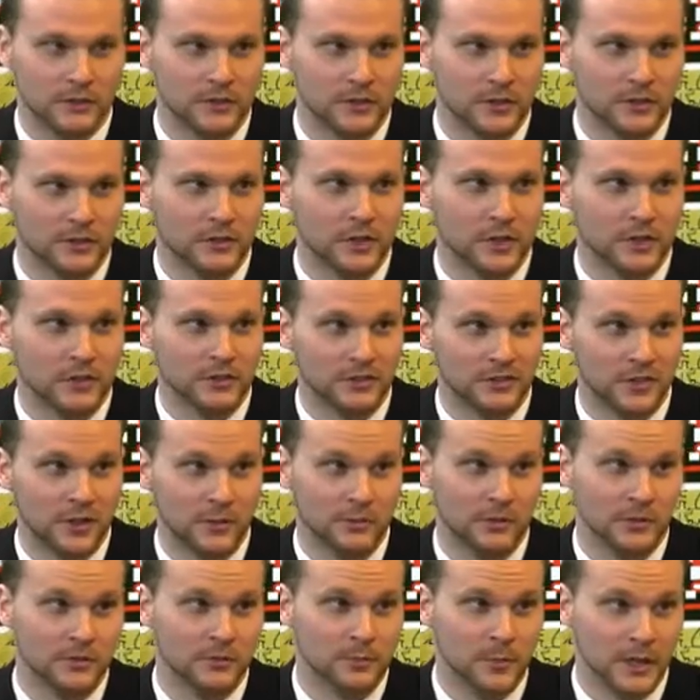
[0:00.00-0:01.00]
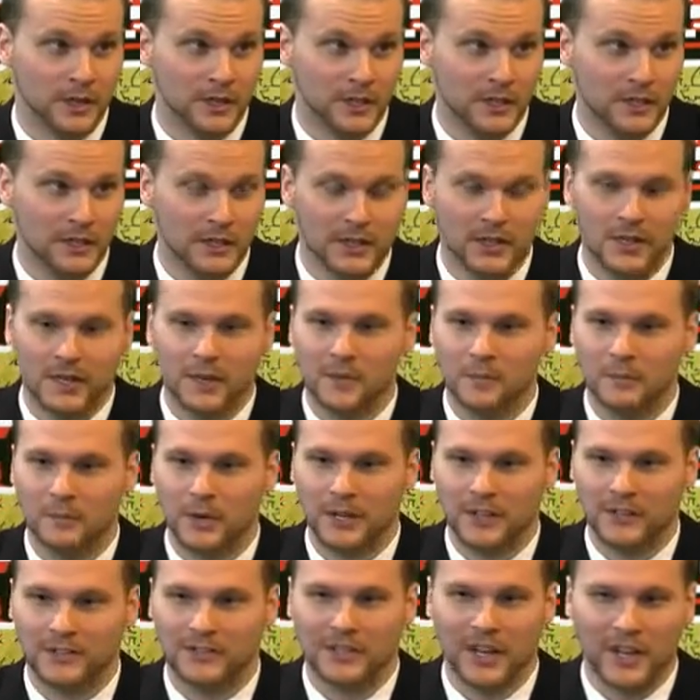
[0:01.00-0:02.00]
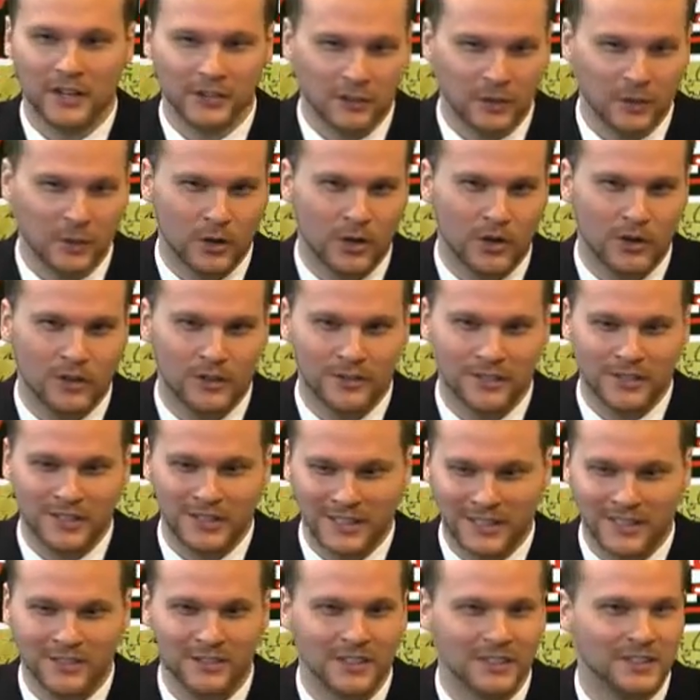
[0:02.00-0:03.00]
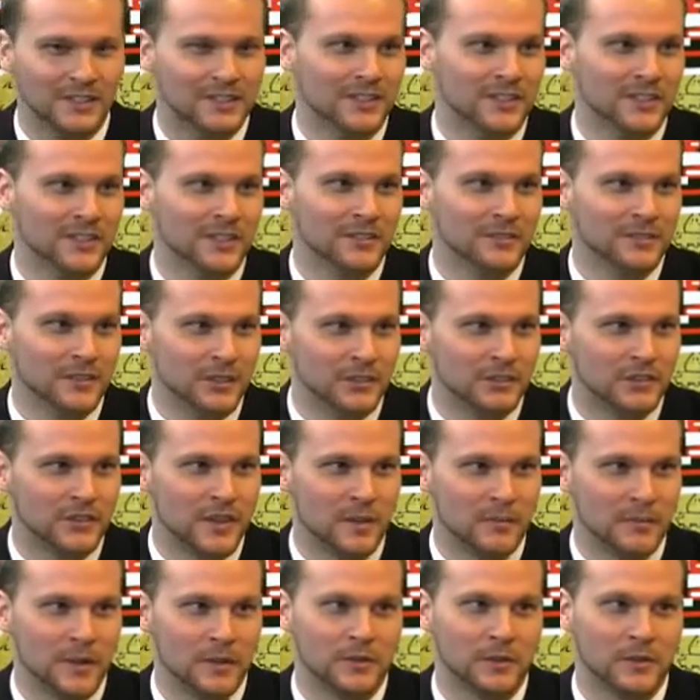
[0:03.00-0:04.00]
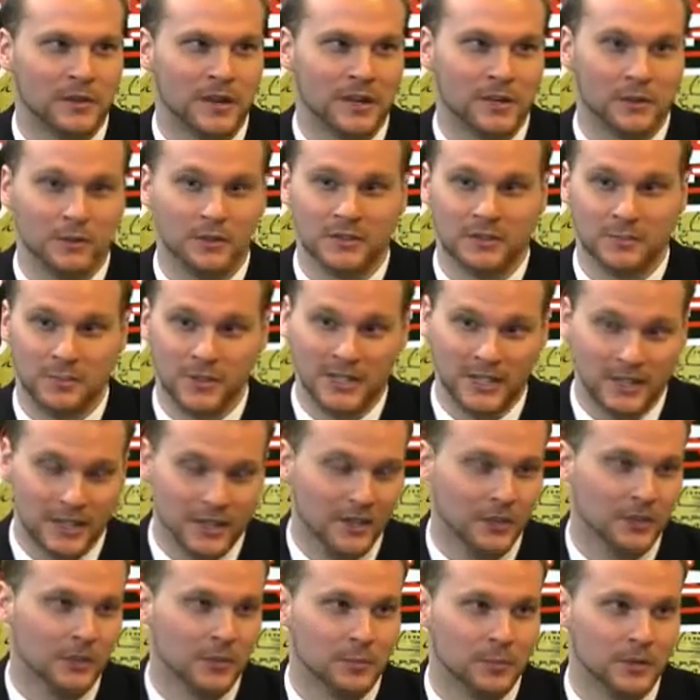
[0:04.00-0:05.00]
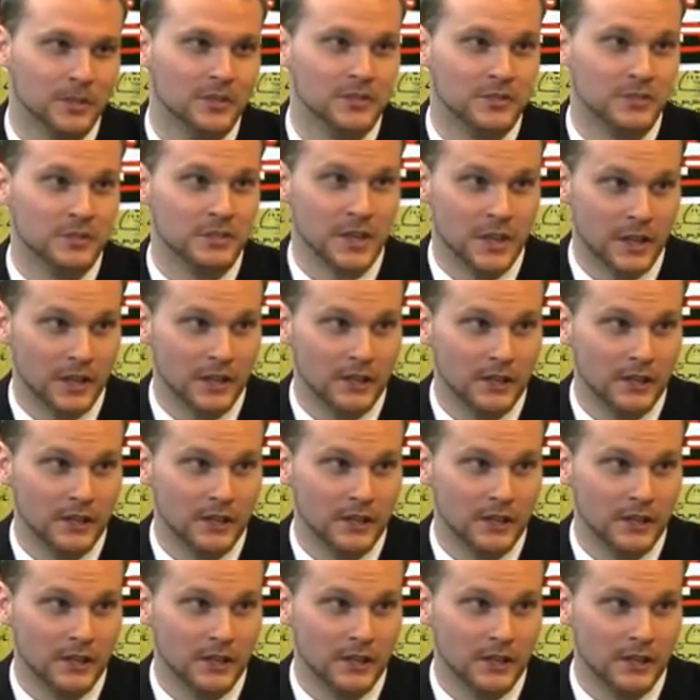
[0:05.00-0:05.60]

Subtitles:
for large sums of money, but it's not so easy to convince them that they're not going to be killed or put in jail.